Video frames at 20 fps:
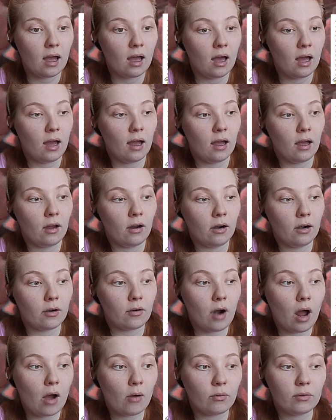This
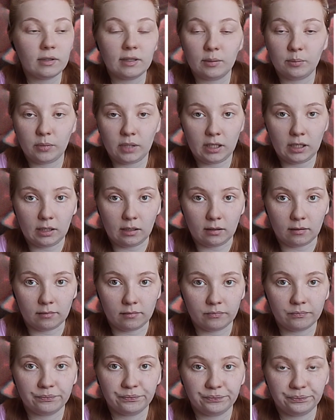confirms that filter
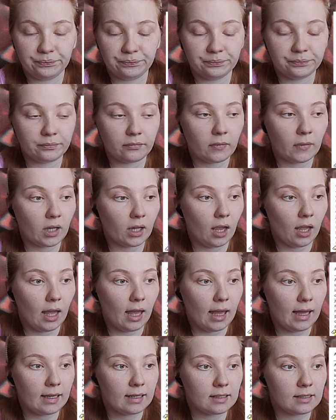mismatch
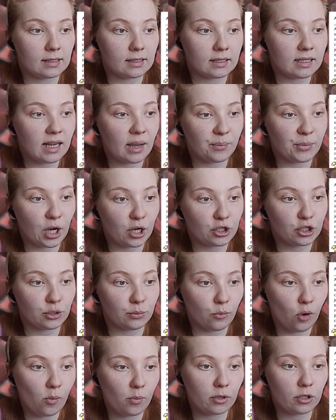
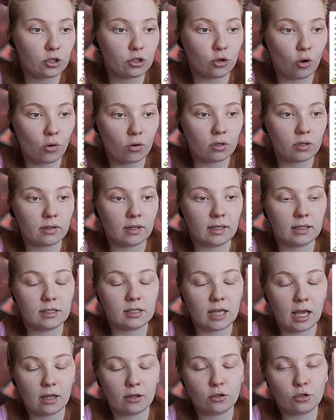alters
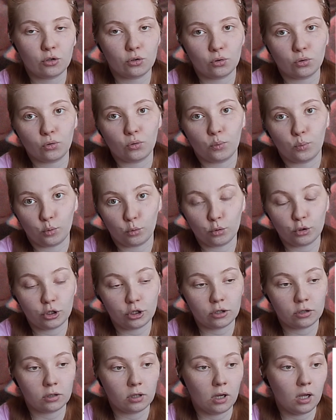results
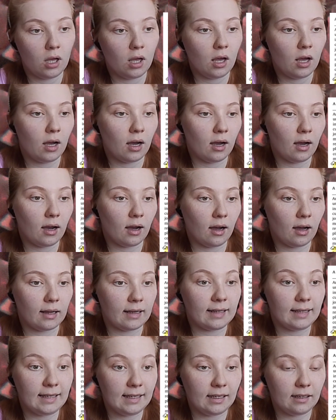enough to
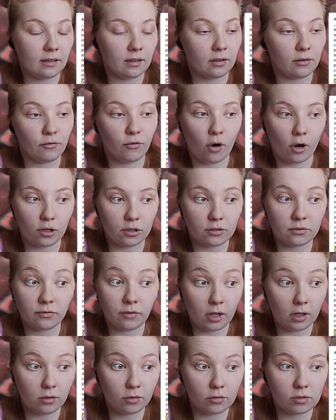matter
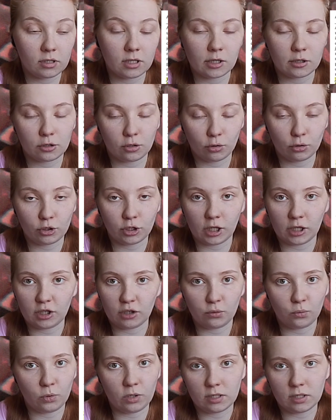scientifically.